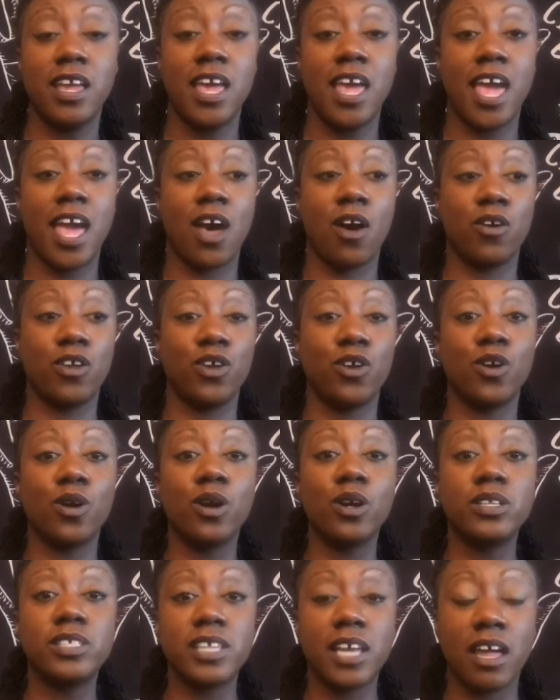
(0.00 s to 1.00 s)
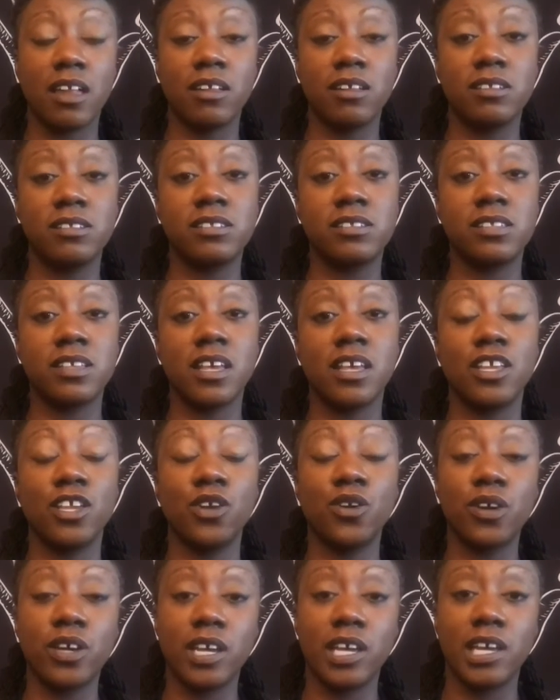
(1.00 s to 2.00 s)
how your talents and
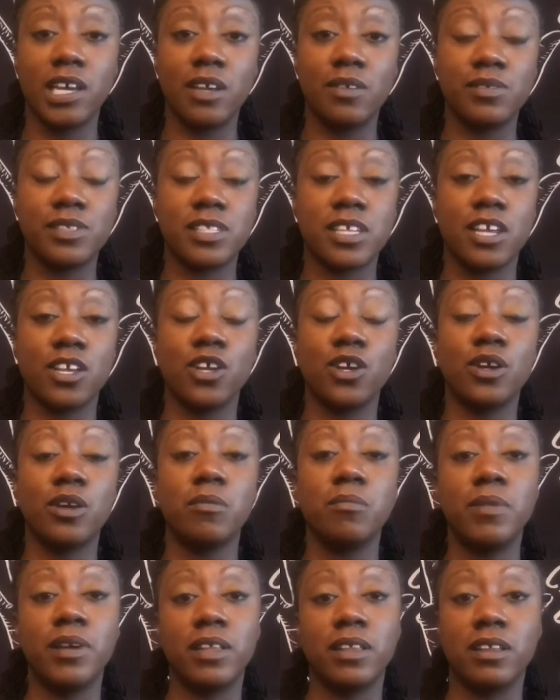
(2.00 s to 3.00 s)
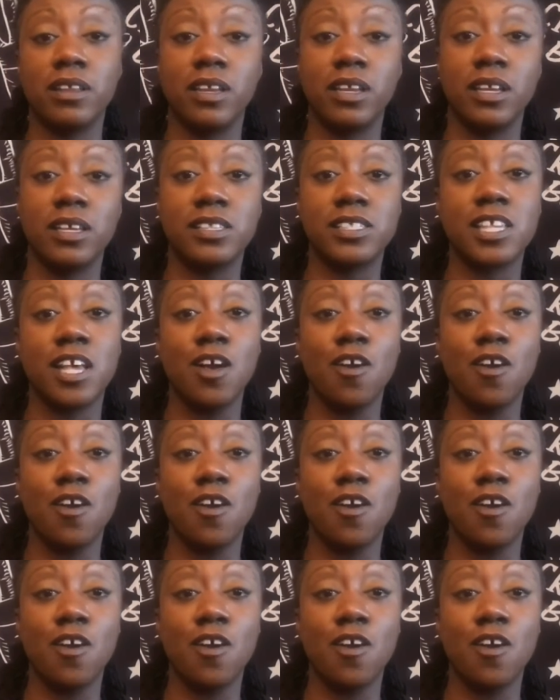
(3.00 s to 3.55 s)
your gifts and your abilities